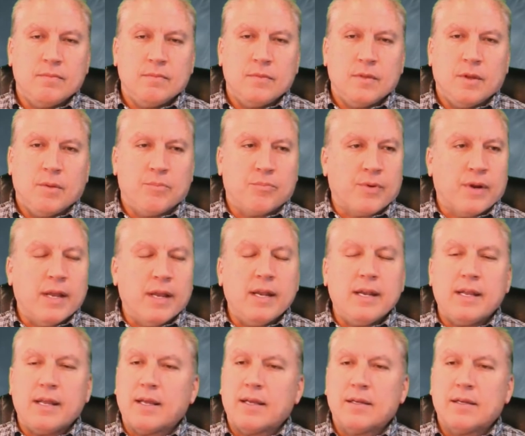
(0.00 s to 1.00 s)

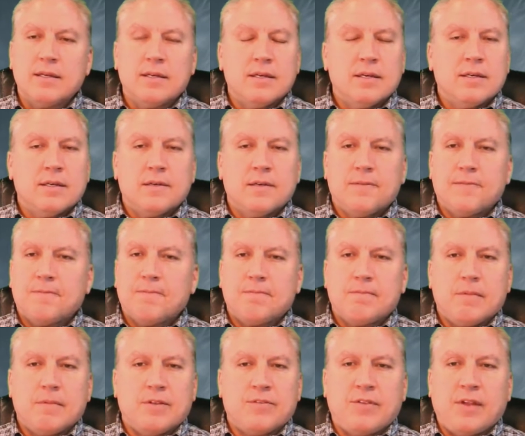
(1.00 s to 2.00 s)
Branding
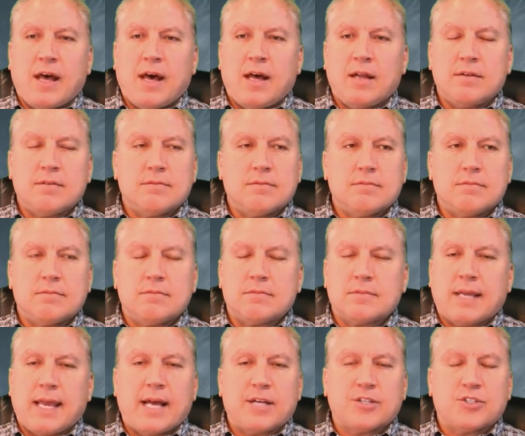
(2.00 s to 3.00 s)
is not
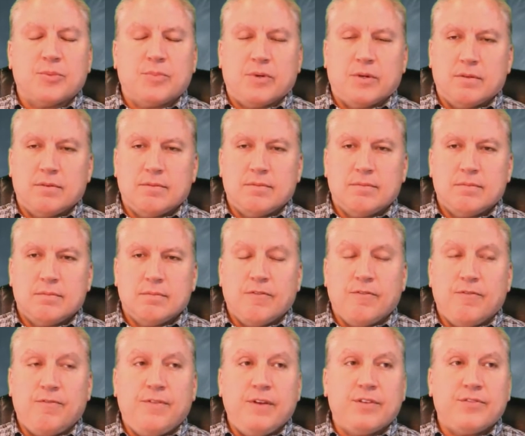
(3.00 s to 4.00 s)
cashable.
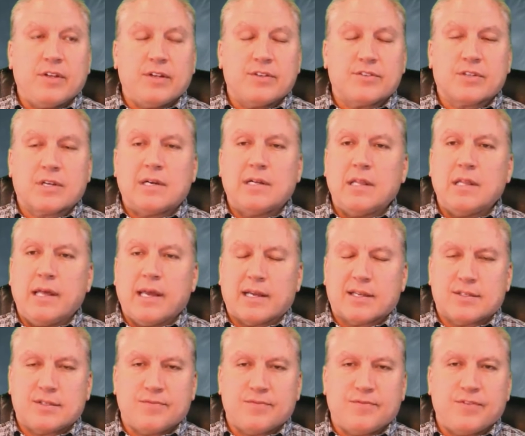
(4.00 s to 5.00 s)
Visits,
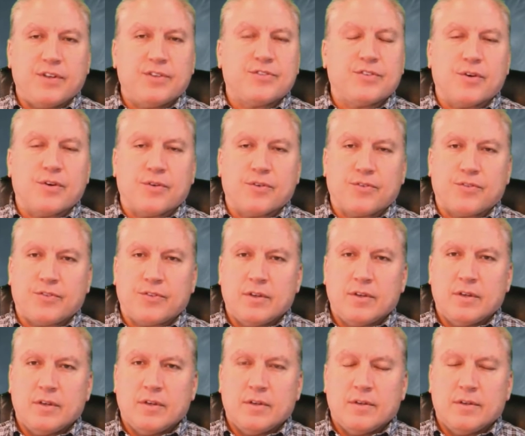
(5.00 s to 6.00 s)
clicks, visitors,
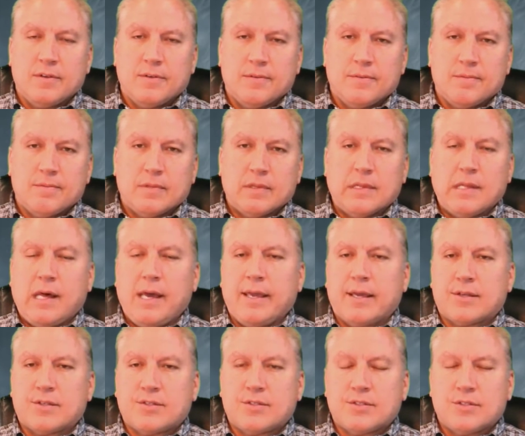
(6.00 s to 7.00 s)

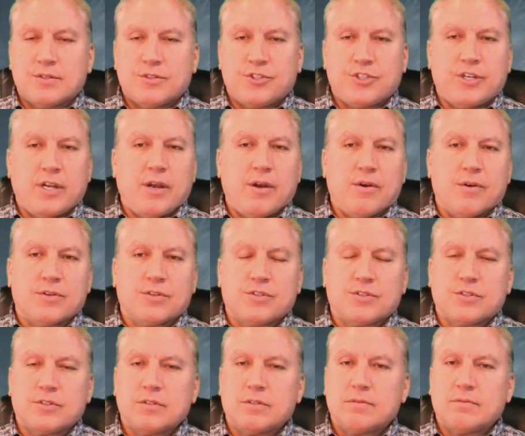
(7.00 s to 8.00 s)
likes,
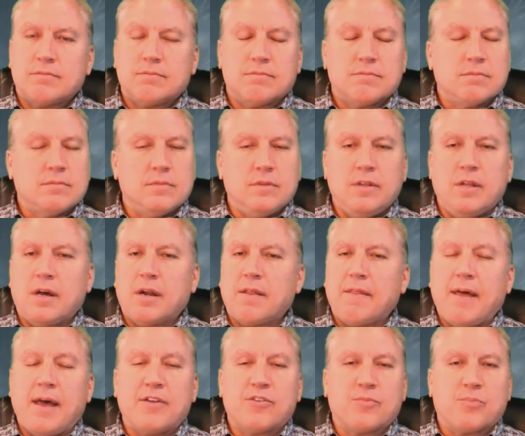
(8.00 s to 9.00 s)
shares, none of
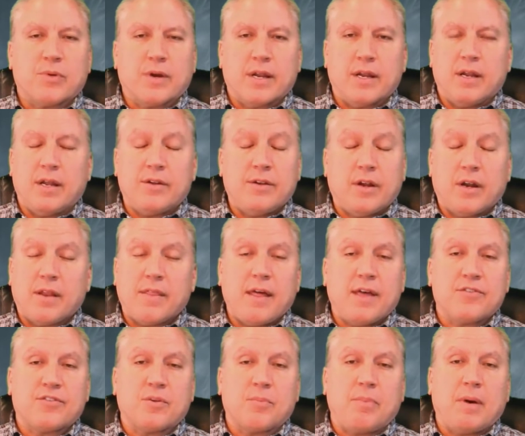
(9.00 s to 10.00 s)
that is none of that
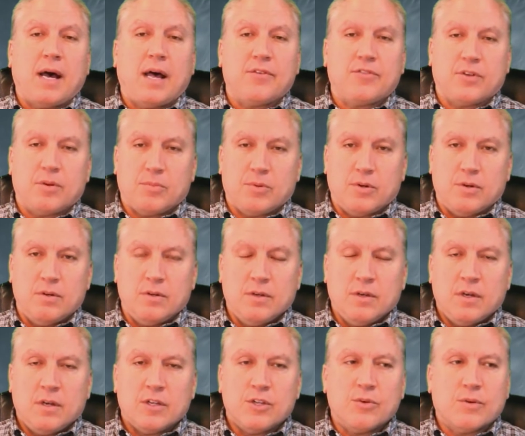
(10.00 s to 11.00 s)
is depositable.
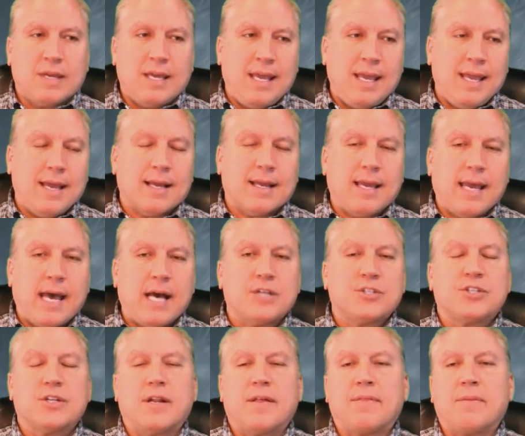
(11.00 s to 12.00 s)
You can't
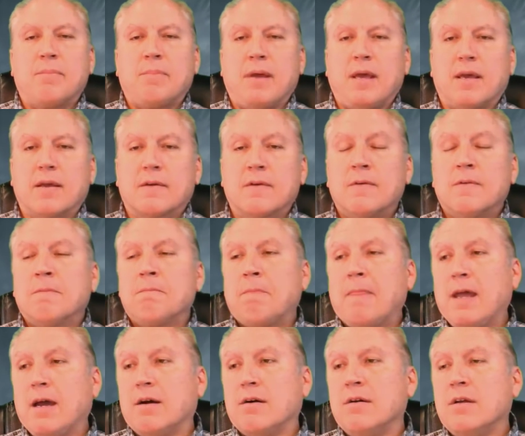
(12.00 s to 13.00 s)
cash it at the bank.
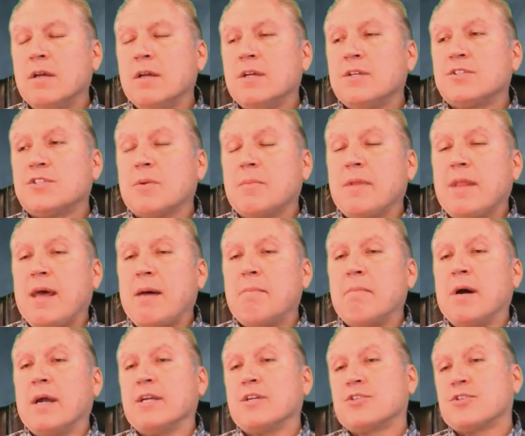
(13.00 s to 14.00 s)
Now, some of that
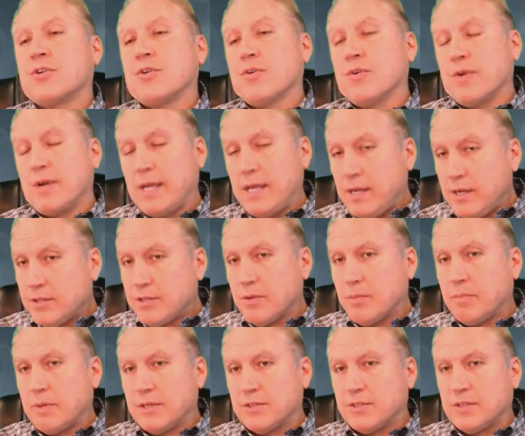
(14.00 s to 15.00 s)
might turn into
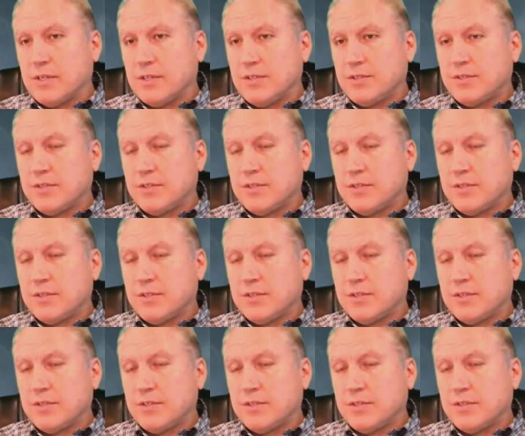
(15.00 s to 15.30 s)
business,